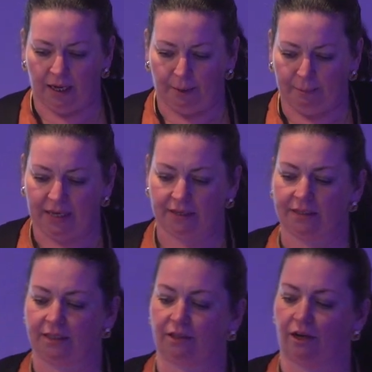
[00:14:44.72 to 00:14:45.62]
Marcus
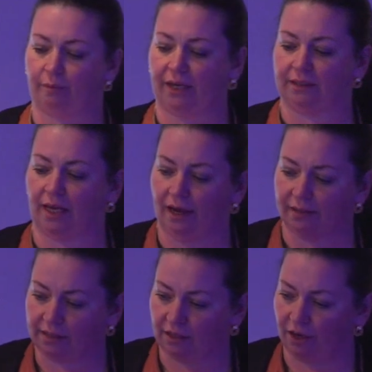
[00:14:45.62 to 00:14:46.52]
did coin
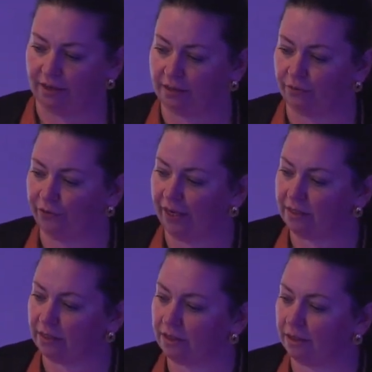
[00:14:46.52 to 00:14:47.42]
the
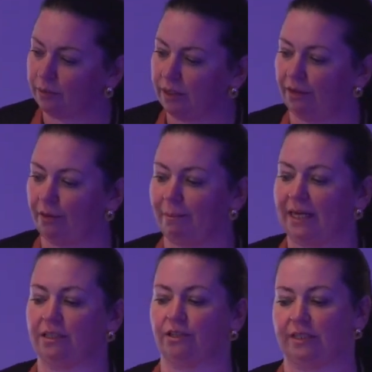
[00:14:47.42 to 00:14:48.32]
phrase, that the
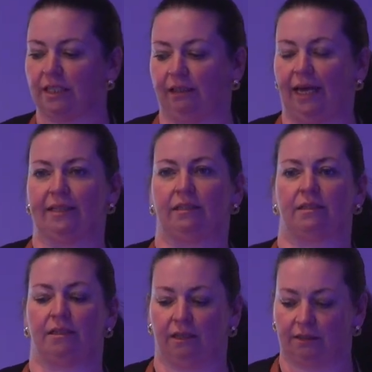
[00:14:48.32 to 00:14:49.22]
manager is the
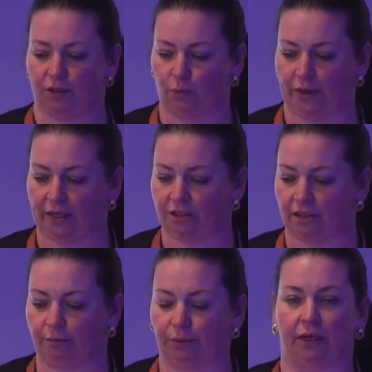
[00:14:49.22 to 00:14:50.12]
lens to which
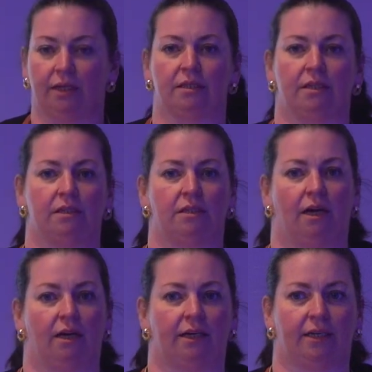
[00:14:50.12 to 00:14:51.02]
the employee sees the
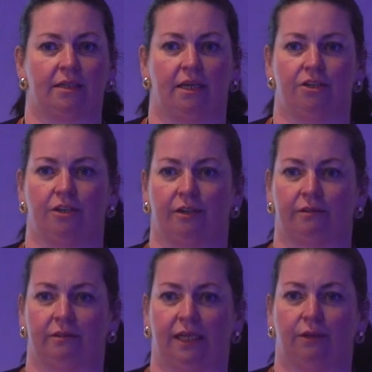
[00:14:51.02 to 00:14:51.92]
organisation.
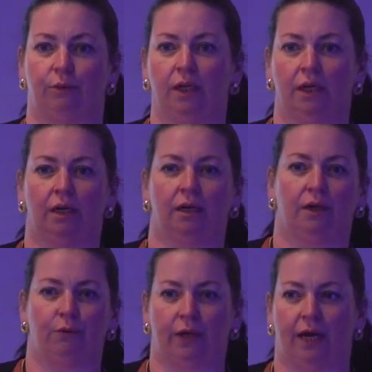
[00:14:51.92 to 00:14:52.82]
Now,
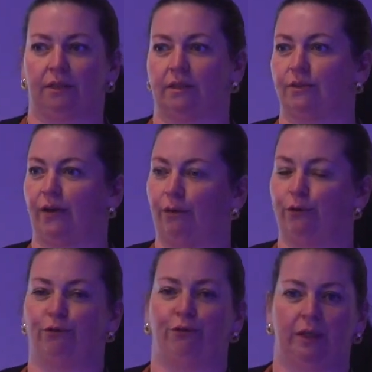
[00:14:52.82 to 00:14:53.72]
regardless of how
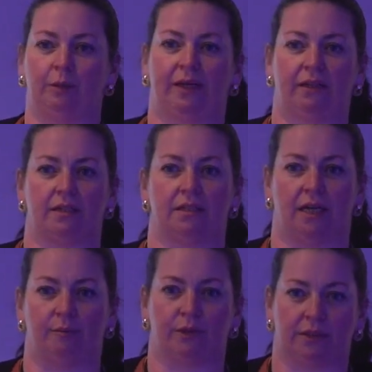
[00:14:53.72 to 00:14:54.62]
you feel about that
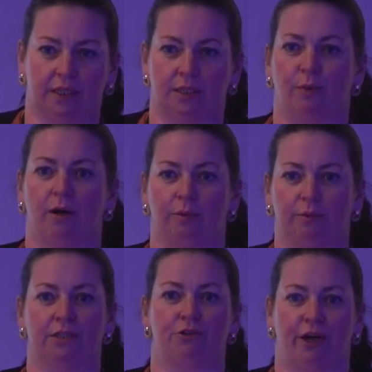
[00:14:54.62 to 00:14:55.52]
statement, it's
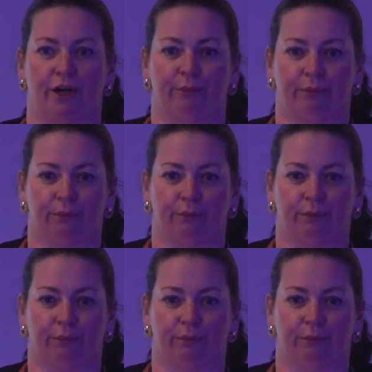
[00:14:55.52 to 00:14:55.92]
probably true.